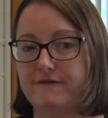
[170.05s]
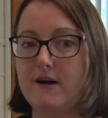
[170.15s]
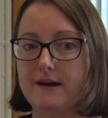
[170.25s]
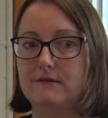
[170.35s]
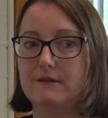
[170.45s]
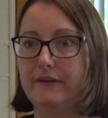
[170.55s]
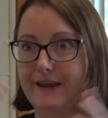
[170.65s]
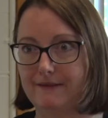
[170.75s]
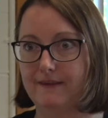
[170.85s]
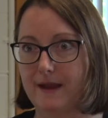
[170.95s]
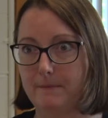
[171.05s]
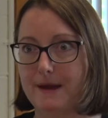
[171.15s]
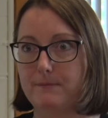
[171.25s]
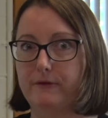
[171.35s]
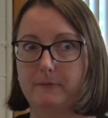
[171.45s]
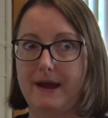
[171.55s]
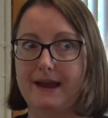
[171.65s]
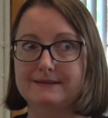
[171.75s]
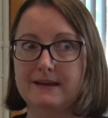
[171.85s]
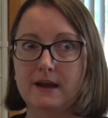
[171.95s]
files in their Pebble
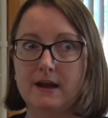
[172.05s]
space,